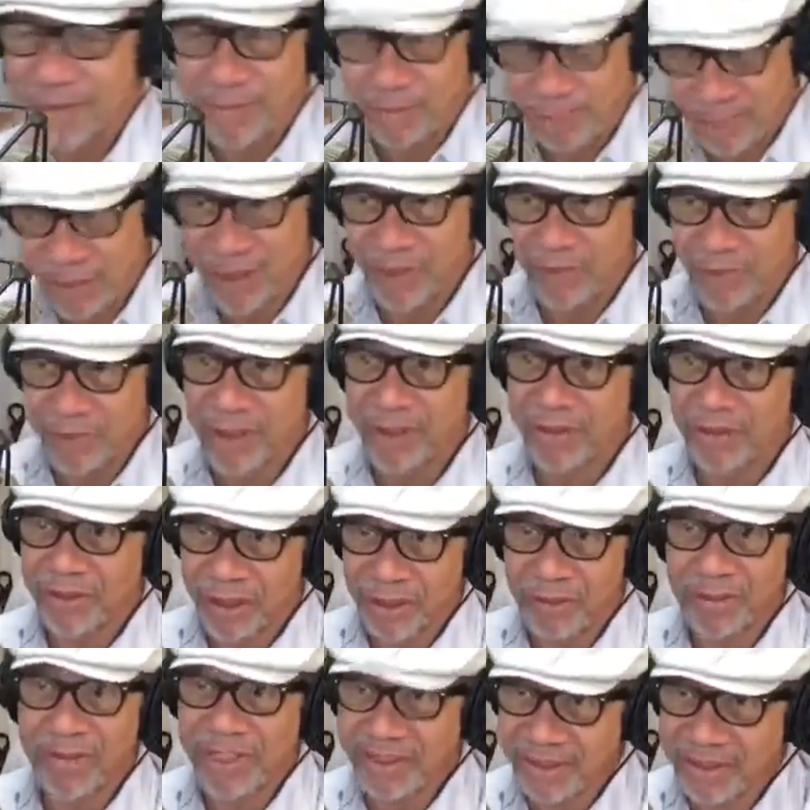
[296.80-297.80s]
But we're going to
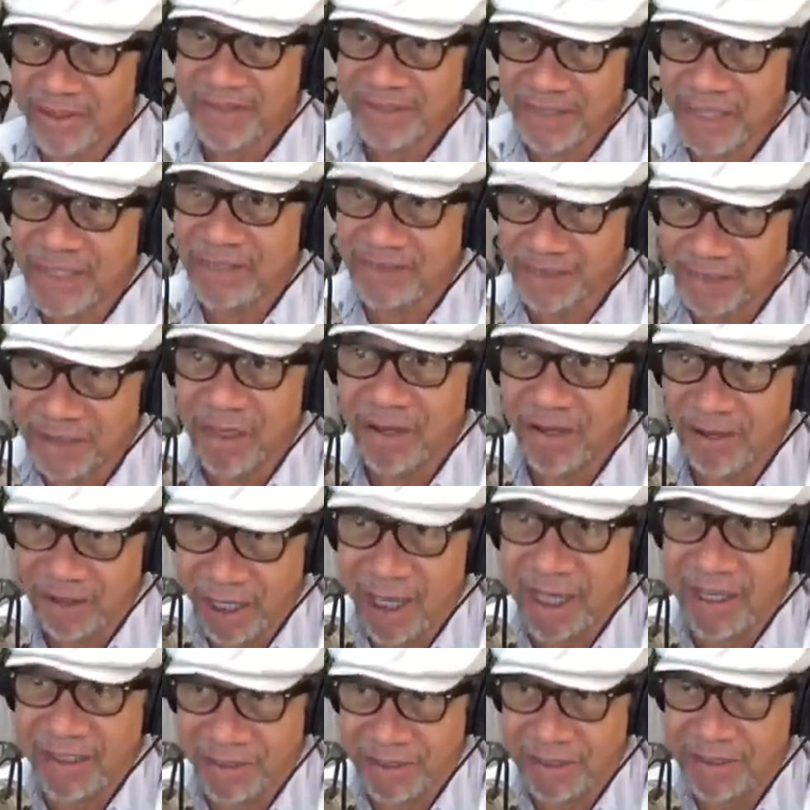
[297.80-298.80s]
play the Saints song,
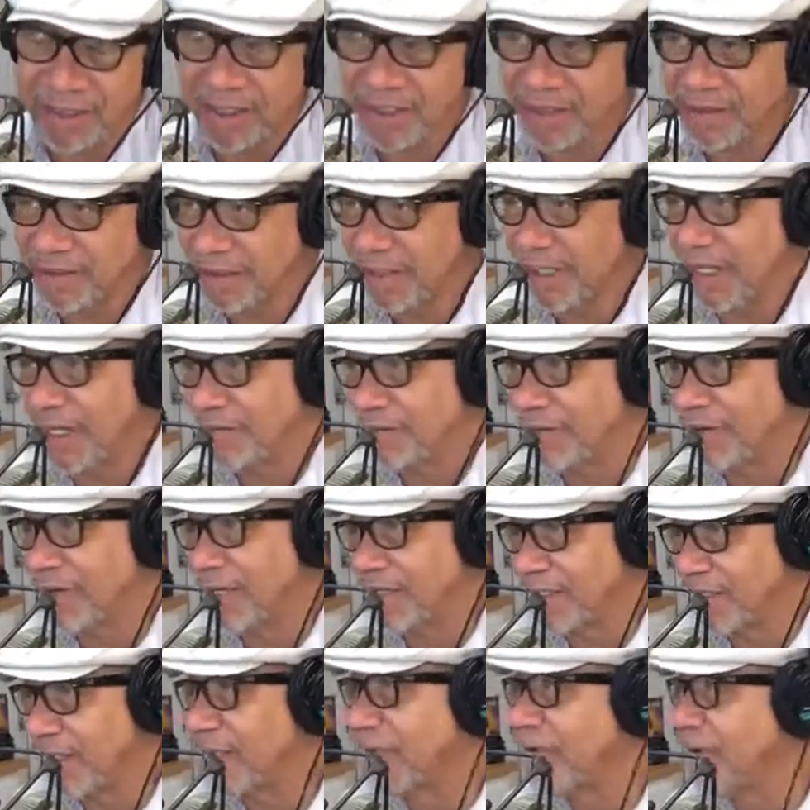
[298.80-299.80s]
I can tell you that
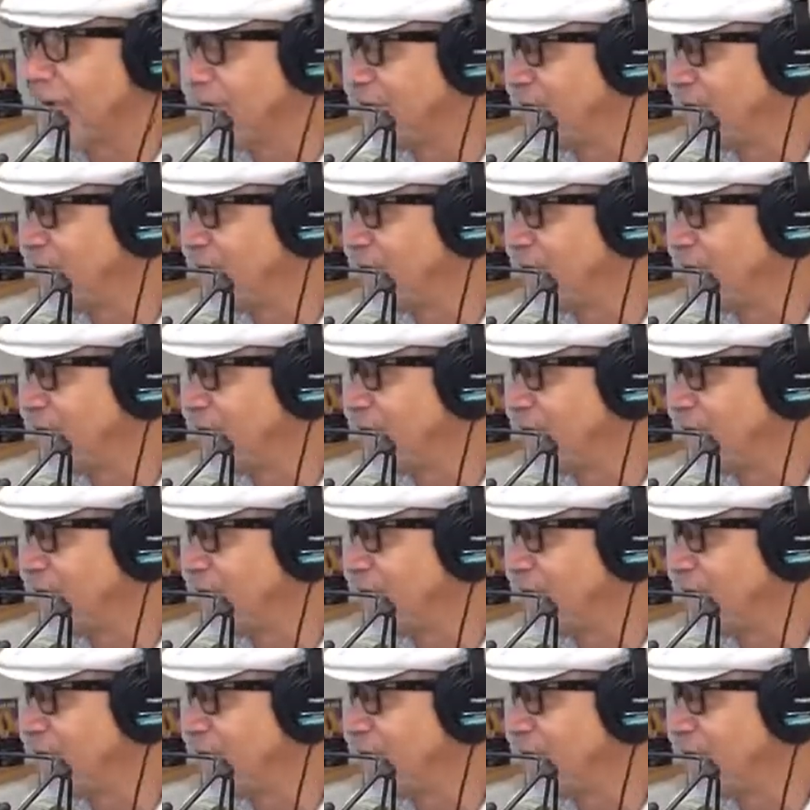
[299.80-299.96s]
right now.